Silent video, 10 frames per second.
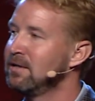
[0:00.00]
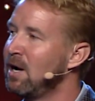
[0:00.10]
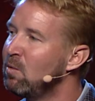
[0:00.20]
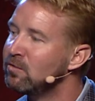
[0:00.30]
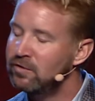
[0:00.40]
I
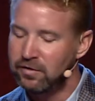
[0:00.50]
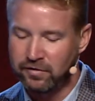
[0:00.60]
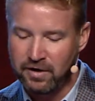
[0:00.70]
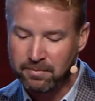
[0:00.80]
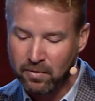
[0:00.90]
want you to
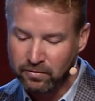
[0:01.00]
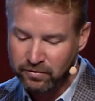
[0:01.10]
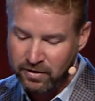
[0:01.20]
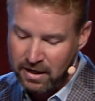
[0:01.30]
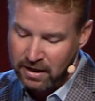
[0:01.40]
step on
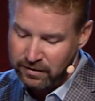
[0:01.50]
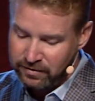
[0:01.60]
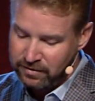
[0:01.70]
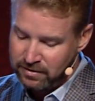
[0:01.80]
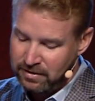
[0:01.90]
stage,
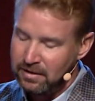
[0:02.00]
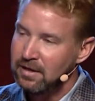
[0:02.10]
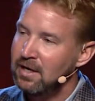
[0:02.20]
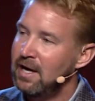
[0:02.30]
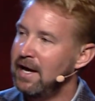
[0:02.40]

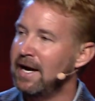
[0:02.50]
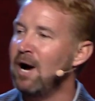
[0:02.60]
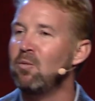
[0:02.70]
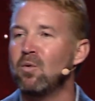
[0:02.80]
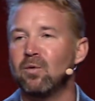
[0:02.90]
and I
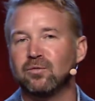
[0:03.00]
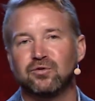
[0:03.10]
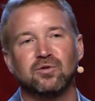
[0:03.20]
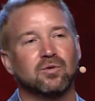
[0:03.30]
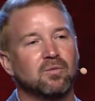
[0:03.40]

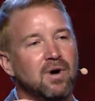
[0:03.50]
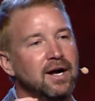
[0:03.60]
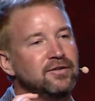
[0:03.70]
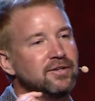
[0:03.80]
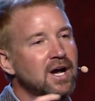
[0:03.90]
want you to
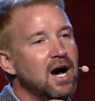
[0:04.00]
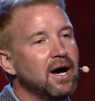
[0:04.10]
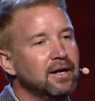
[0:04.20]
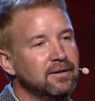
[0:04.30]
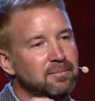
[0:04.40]
watch
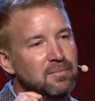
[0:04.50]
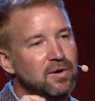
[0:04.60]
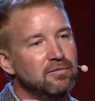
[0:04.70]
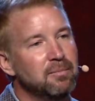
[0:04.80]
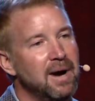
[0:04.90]
God
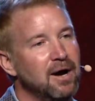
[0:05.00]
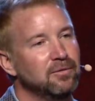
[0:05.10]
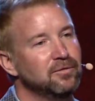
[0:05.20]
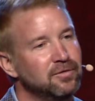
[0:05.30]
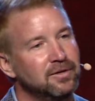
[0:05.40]
move the
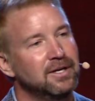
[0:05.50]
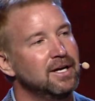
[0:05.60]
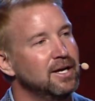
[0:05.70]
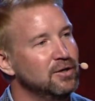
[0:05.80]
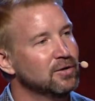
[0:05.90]
mountains
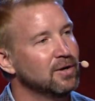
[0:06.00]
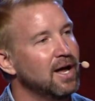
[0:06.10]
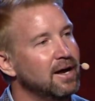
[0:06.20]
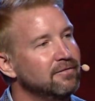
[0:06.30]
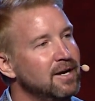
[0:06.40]
in your
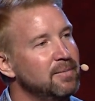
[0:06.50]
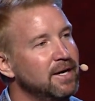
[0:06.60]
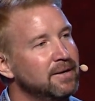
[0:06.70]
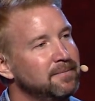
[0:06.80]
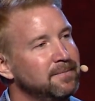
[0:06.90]
life.
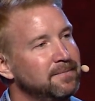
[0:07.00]
Amen?